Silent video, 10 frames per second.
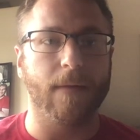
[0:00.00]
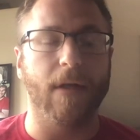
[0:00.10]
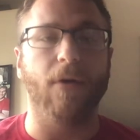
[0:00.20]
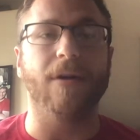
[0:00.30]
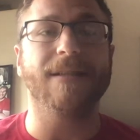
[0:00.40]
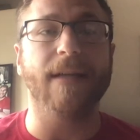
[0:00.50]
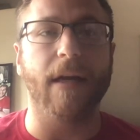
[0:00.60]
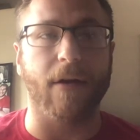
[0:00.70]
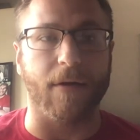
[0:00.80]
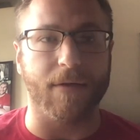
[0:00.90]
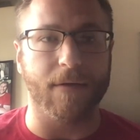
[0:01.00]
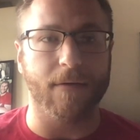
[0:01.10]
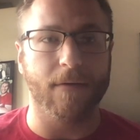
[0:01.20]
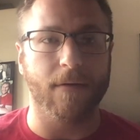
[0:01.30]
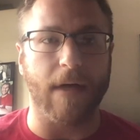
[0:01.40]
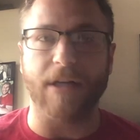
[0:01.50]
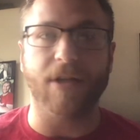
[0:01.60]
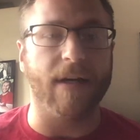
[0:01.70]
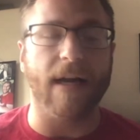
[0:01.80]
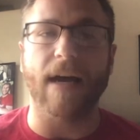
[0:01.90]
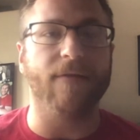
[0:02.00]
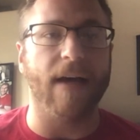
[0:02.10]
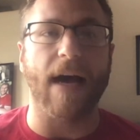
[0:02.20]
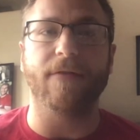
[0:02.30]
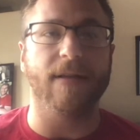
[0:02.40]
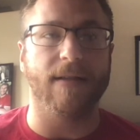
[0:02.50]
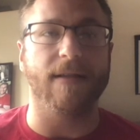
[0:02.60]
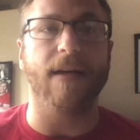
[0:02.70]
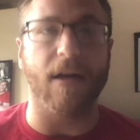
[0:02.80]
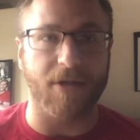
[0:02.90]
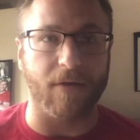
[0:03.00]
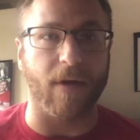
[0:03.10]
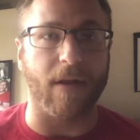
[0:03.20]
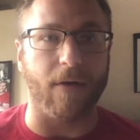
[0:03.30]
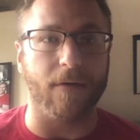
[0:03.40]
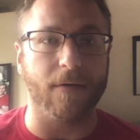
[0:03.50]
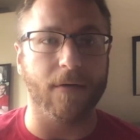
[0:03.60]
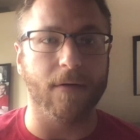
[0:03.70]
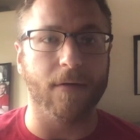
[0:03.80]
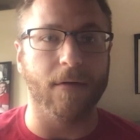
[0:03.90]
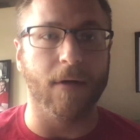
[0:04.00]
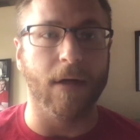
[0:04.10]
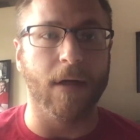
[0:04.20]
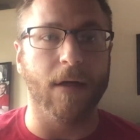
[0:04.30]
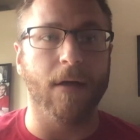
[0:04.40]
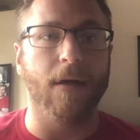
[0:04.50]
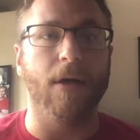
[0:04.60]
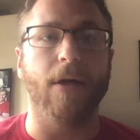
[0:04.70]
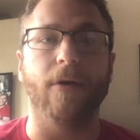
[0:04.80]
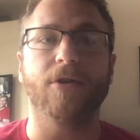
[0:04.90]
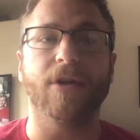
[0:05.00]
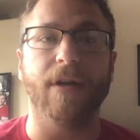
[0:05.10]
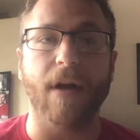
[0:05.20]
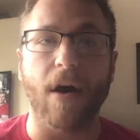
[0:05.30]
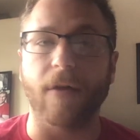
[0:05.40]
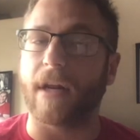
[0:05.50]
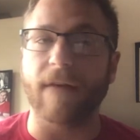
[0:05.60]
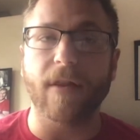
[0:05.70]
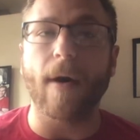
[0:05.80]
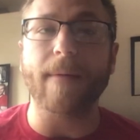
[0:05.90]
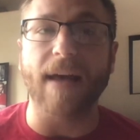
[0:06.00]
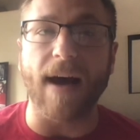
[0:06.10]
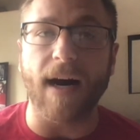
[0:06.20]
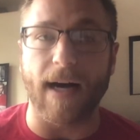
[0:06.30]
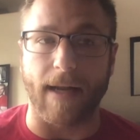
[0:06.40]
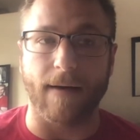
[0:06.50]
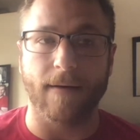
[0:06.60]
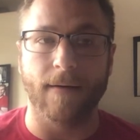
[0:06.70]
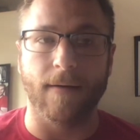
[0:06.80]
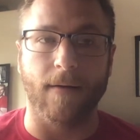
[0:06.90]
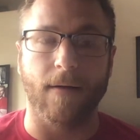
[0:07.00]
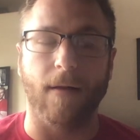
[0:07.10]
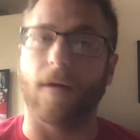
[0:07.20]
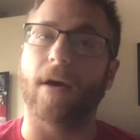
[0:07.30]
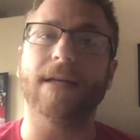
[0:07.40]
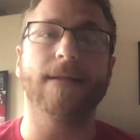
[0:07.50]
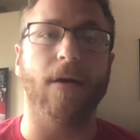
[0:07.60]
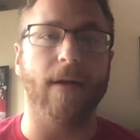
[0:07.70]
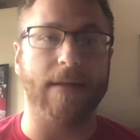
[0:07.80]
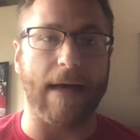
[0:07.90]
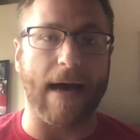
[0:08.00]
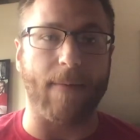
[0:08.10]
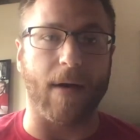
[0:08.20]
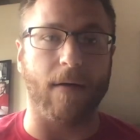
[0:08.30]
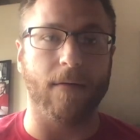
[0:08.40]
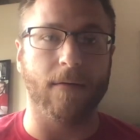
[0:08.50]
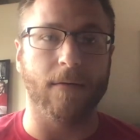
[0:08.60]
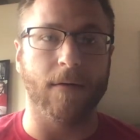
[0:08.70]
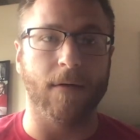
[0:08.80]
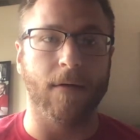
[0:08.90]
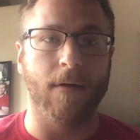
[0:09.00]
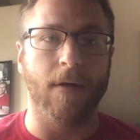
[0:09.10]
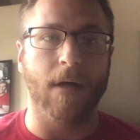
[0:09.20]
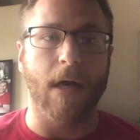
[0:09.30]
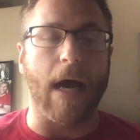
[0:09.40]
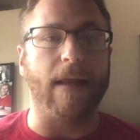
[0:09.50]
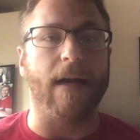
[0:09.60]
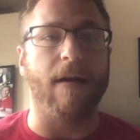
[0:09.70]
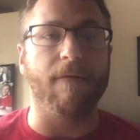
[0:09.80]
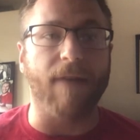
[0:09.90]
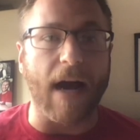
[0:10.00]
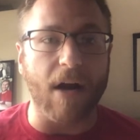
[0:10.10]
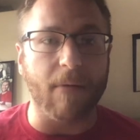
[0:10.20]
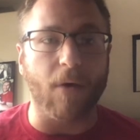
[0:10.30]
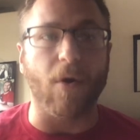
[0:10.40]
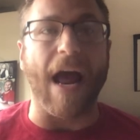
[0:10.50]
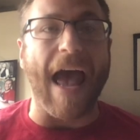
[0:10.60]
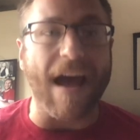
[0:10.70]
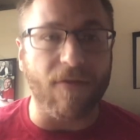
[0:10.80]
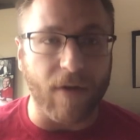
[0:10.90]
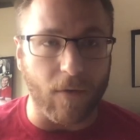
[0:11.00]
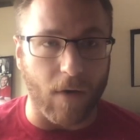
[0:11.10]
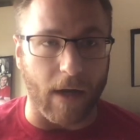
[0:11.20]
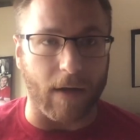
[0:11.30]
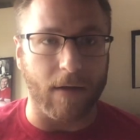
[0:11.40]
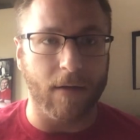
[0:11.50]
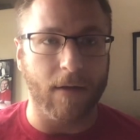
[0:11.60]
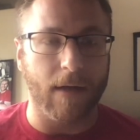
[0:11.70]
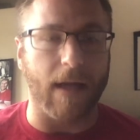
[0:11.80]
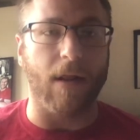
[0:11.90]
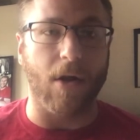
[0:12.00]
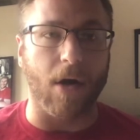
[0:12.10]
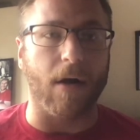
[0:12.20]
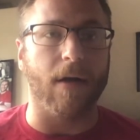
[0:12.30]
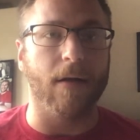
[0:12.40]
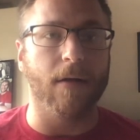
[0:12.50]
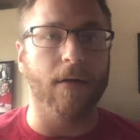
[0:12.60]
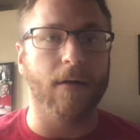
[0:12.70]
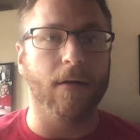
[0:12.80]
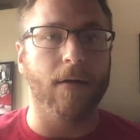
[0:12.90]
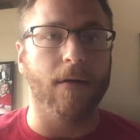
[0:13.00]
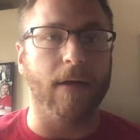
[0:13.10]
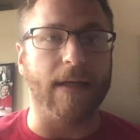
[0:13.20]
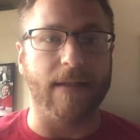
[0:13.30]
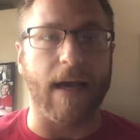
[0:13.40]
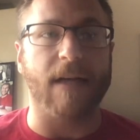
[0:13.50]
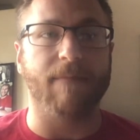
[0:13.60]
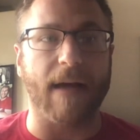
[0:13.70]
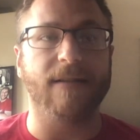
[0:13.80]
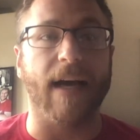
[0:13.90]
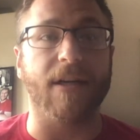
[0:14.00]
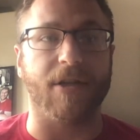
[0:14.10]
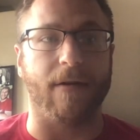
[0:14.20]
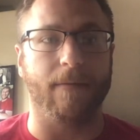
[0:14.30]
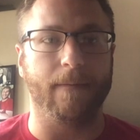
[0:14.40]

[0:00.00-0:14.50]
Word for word: You are seniors. I should not have to have this discussion with you. You should know that even though I'm gone, learning still needs to happen. And that an environment where everyone can learn is the expectation.